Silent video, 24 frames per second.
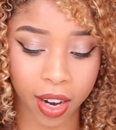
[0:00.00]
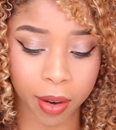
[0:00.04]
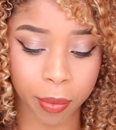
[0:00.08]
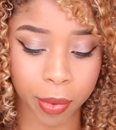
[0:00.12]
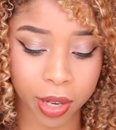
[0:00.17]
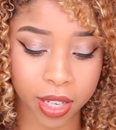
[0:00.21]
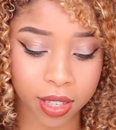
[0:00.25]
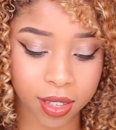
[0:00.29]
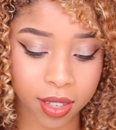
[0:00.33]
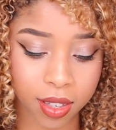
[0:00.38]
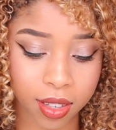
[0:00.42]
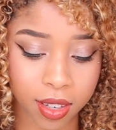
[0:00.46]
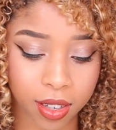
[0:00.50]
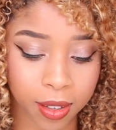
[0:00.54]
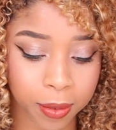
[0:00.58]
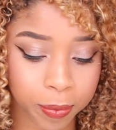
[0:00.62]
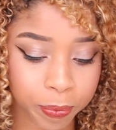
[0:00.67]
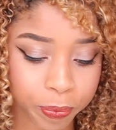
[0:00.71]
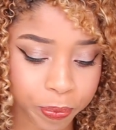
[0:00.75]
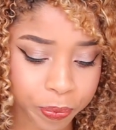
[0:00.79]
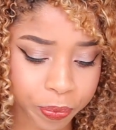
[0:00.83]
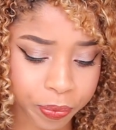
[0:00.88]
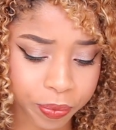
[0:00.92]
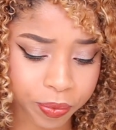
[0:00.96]
I basically
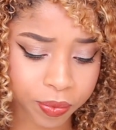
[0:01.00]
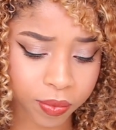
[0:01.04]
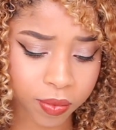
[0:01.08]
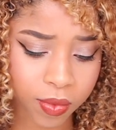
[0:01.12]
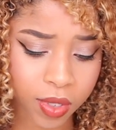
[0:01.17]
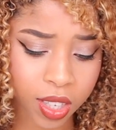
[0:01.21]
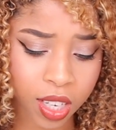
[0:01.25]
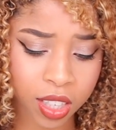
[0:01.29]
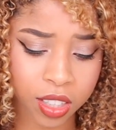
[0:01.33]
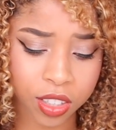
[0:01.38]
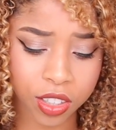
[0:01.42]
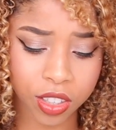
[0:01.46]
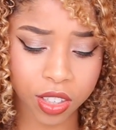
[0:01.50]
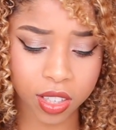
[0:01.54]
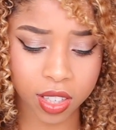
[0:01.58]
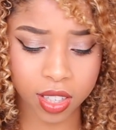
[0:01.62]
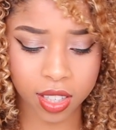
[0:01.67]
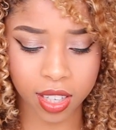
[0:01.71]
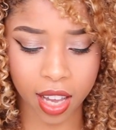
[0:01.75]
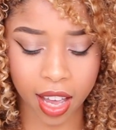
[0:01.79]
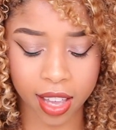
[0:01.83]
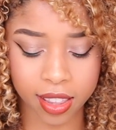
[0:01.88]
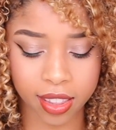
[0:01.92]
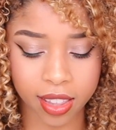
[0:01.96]
just
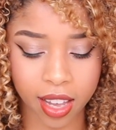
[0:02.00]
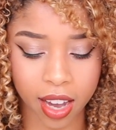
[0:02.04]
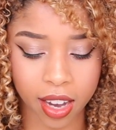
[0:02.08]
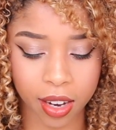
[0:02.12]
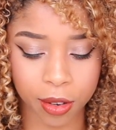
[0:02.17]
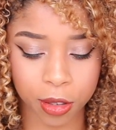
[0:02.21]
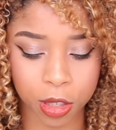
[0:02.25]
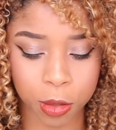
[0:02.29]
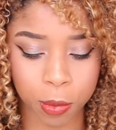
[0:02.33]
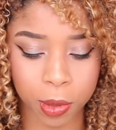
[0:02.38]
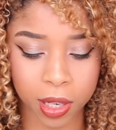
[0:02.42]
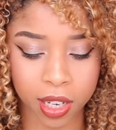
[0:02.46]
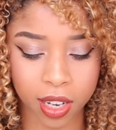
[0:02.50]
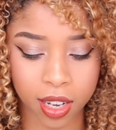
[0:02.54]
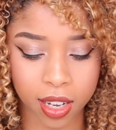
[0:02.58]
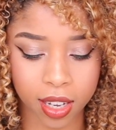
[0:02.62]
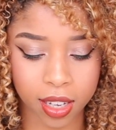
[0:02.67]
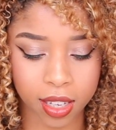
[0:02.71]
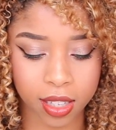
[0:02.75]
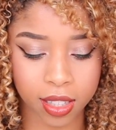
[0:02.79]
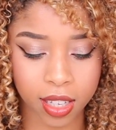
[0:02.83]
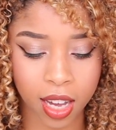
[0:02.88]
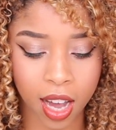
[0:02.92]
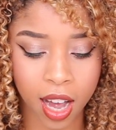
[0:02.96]
said that it was
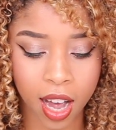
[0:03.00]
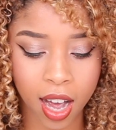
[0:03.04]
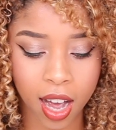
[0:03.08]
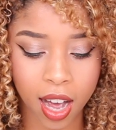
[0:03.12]
because